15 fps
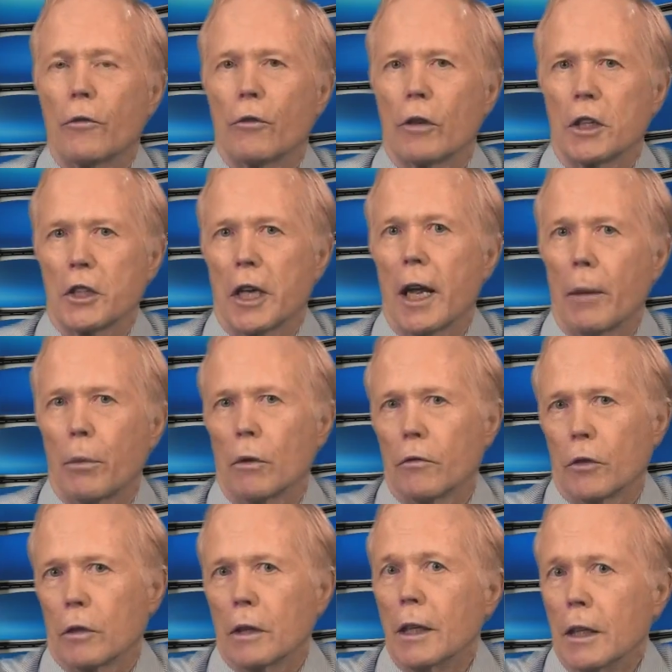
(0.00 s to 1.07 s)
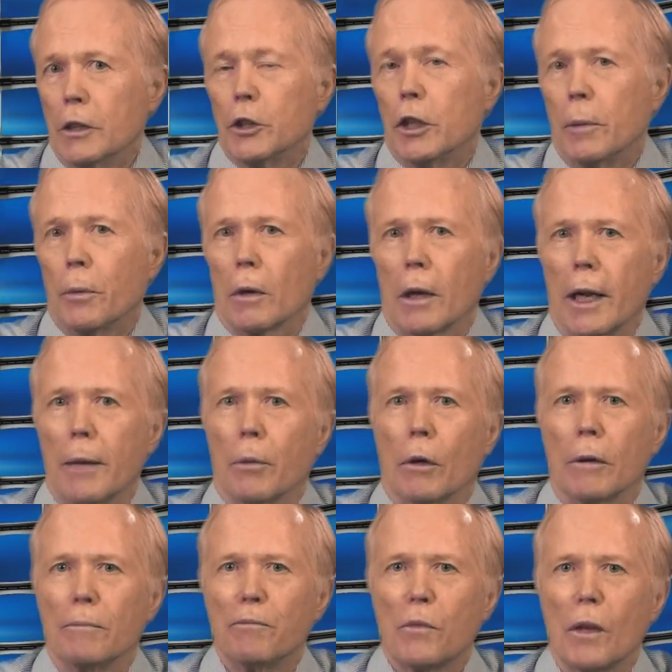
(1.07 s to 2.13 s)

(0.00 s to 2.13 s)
for example, for cheaper labor,